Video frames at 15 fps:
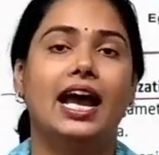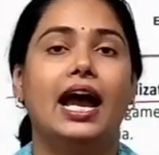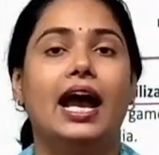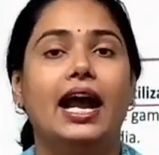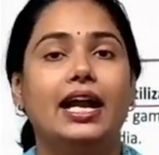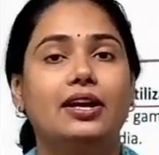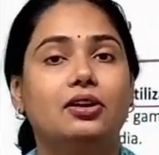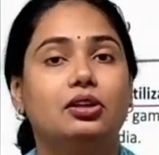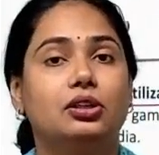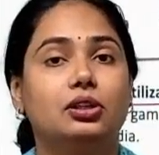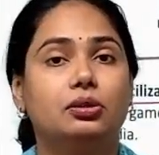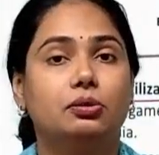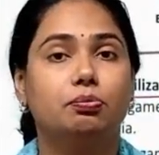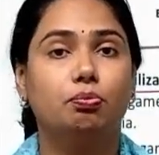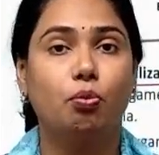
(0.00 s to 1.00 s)
And
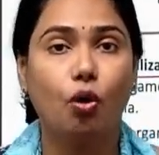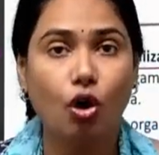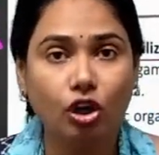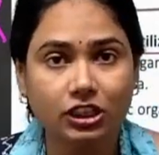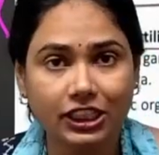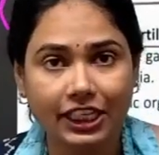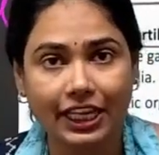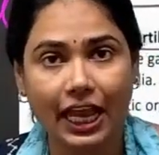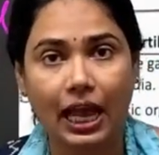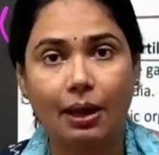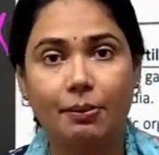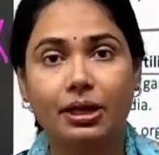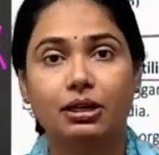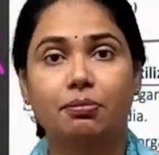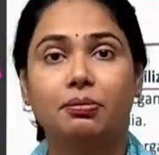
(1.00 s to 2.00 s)
both the
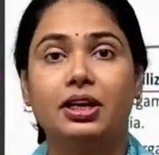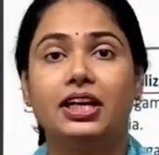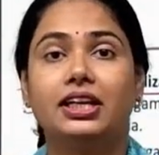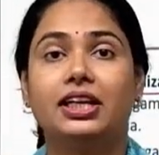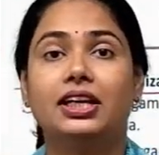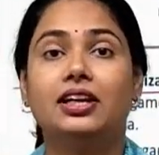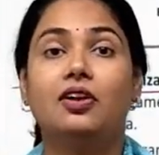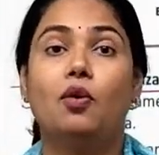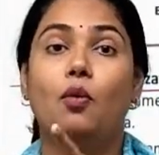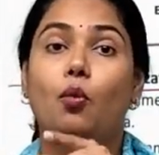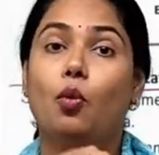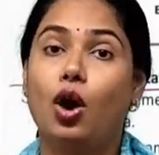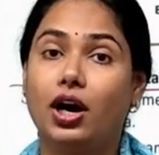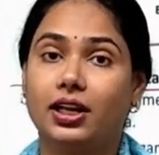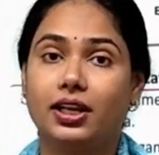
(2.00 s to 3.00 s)
gamete meet in
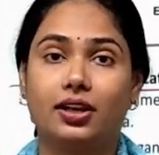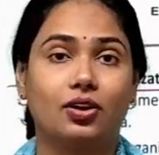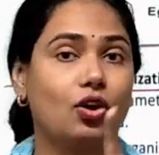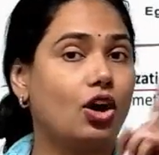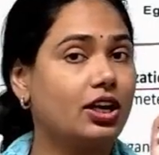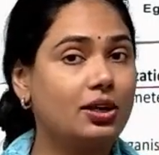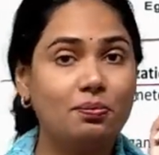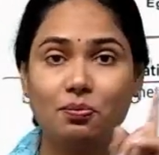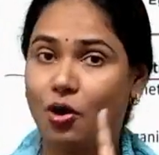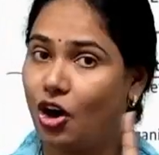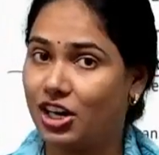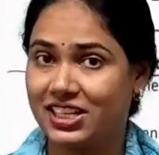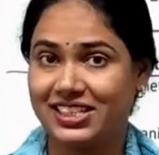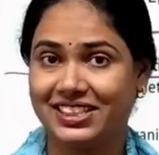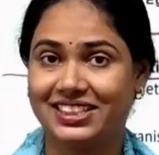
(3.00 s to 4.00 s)
water, not in
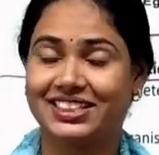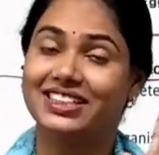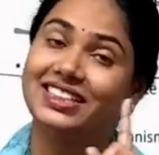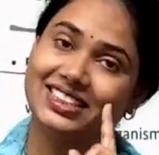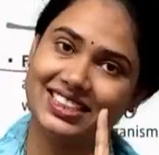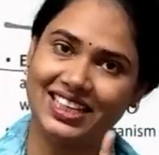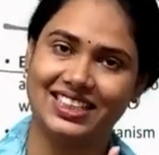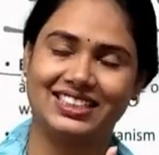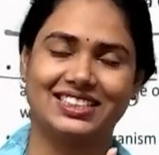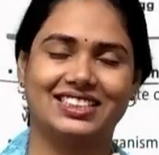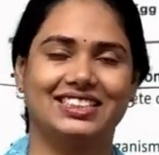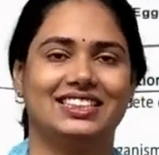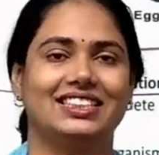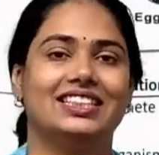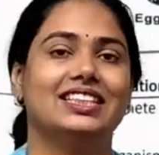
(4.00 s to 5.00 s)
body. Yes,
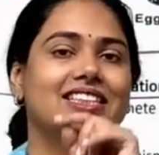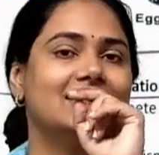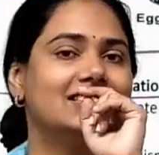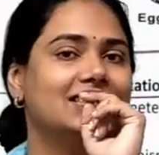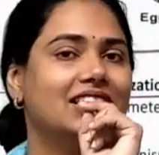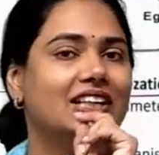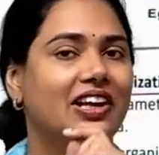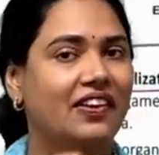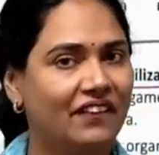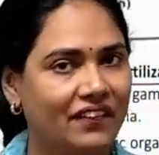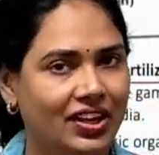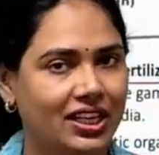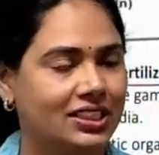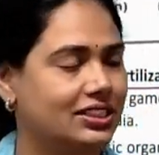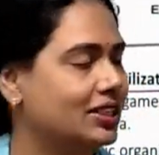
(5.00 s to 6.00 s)
this is the
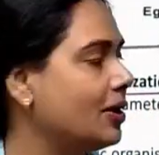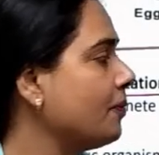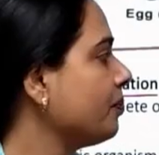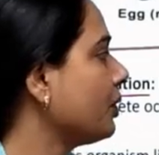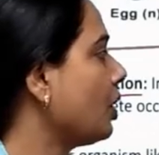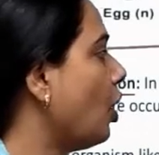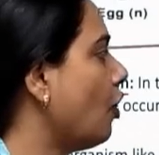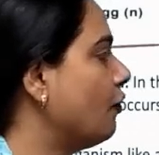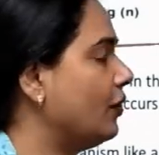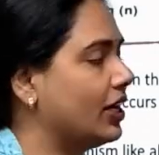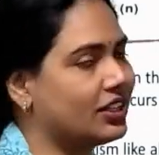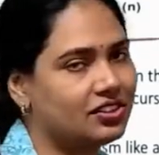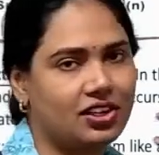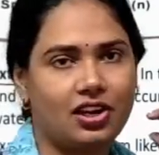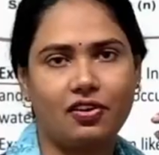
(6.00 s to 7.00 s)
difference of
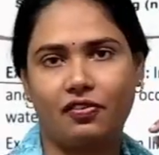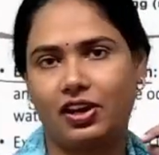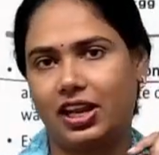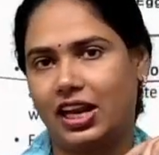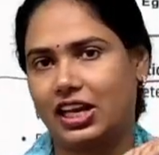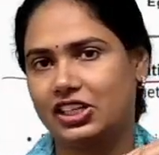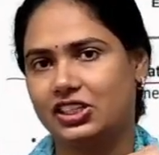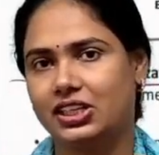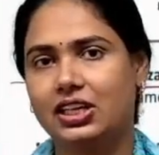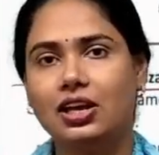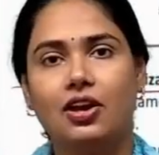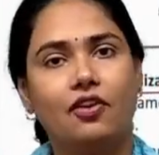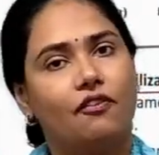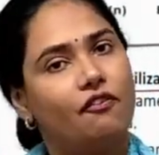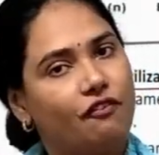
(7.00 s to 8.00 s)
external fertilization
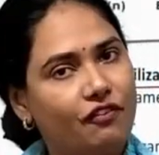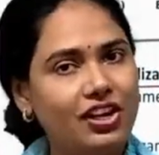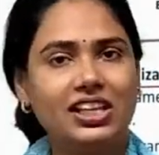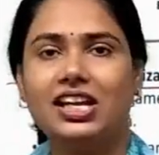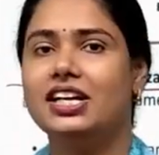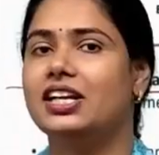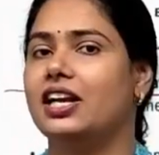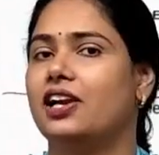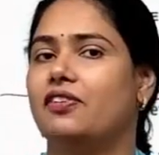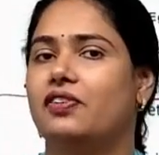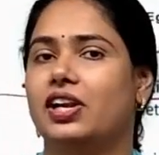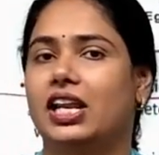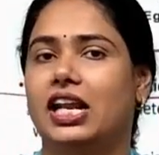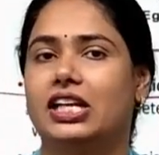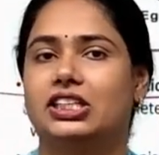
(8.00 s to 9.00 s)
with internal
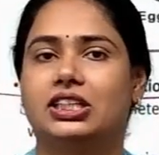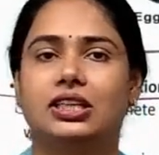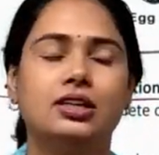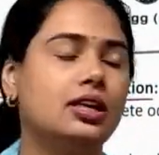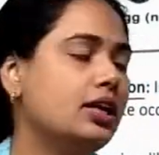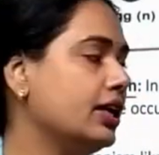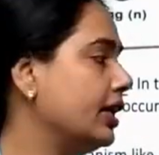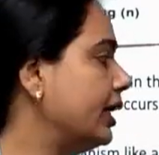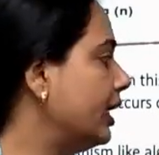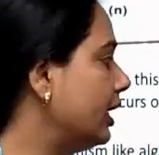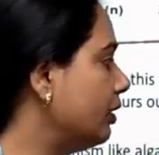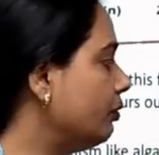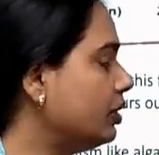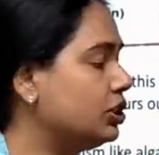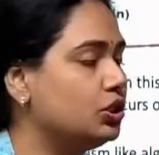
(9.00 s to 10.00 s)
fertilization, in
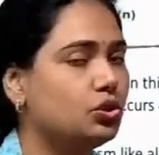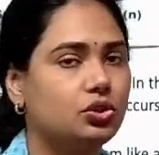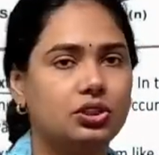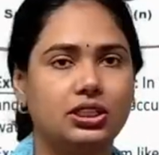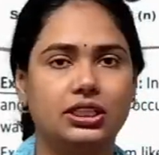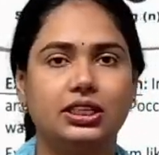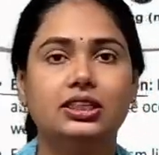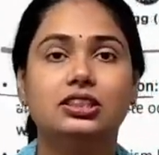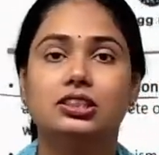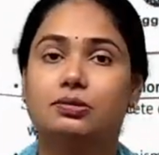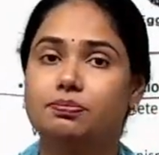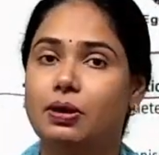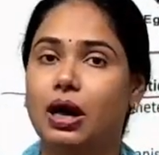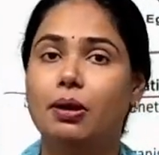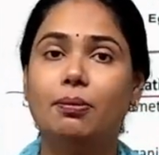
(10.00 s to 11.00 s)
which you see
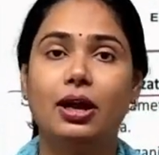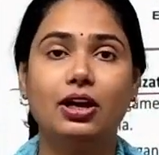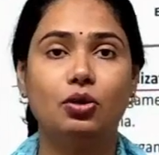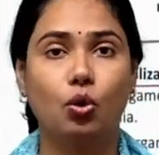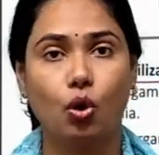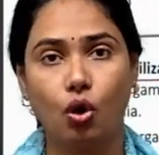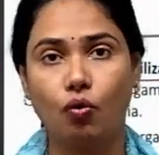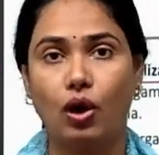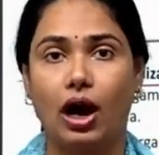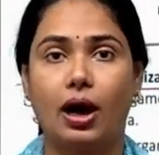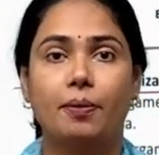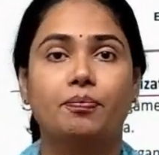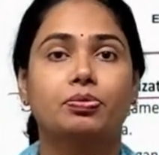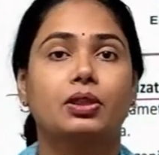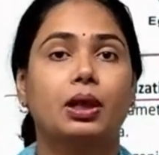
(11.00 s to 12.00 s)
sperm and ova
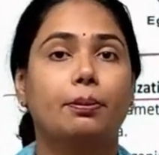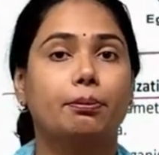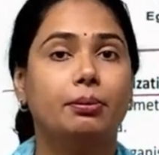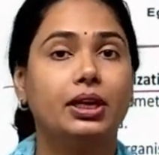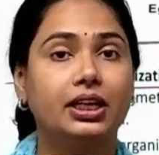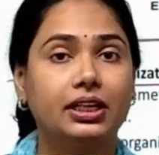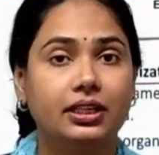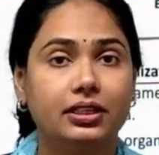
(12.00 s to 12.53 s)
meet